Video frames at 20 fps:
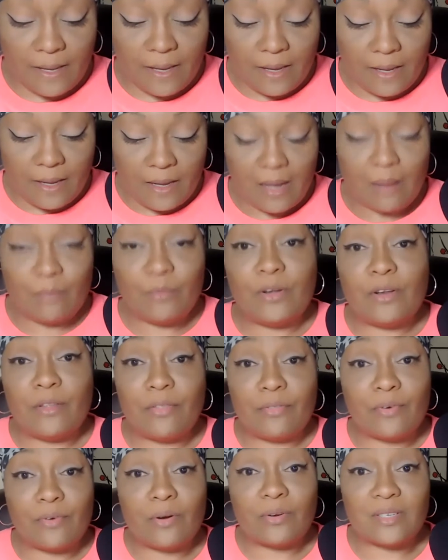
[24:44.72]
I'm going to
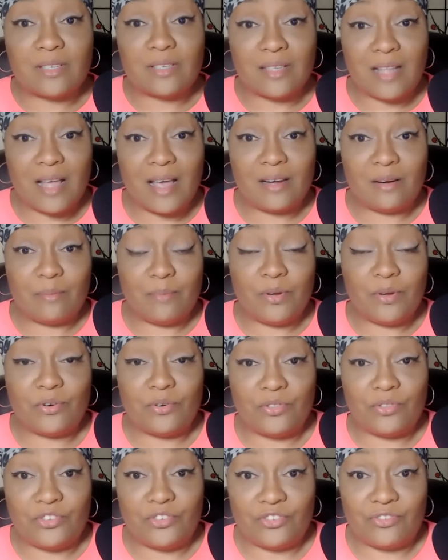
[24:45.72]
throw a slide up here
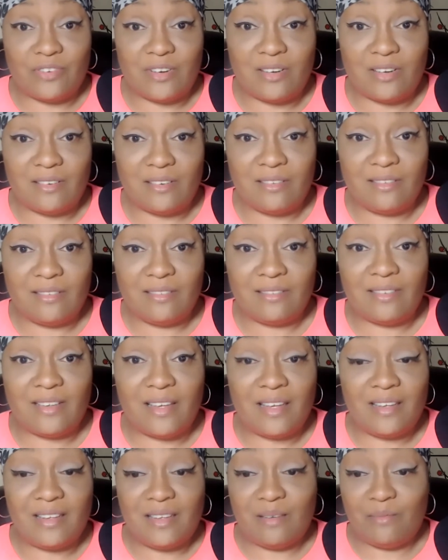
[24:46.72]
on the screen.
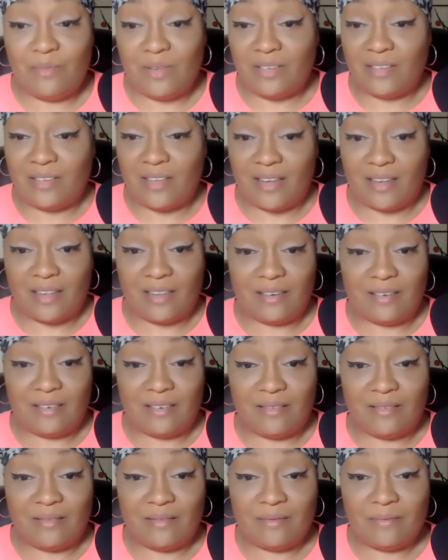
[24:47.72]
Okay, give me a second.
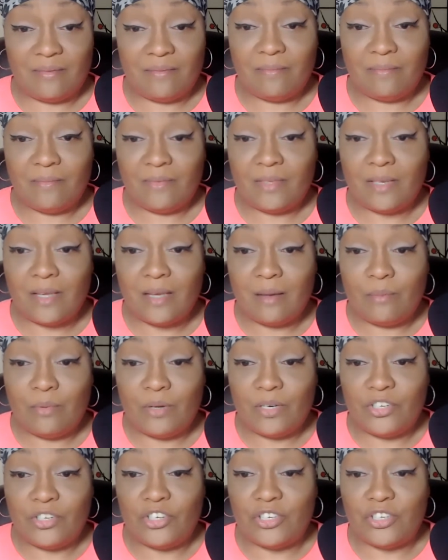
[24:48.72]
I'm
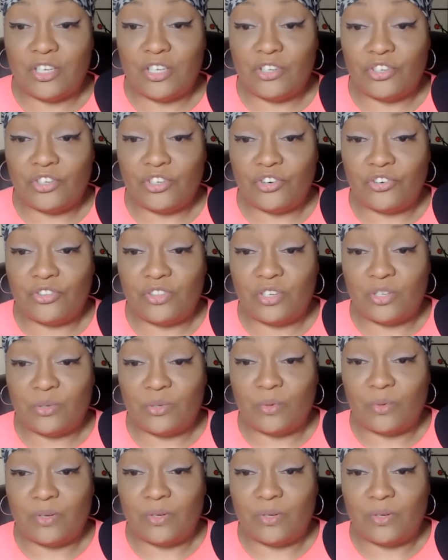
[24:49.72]
going to just insert this one.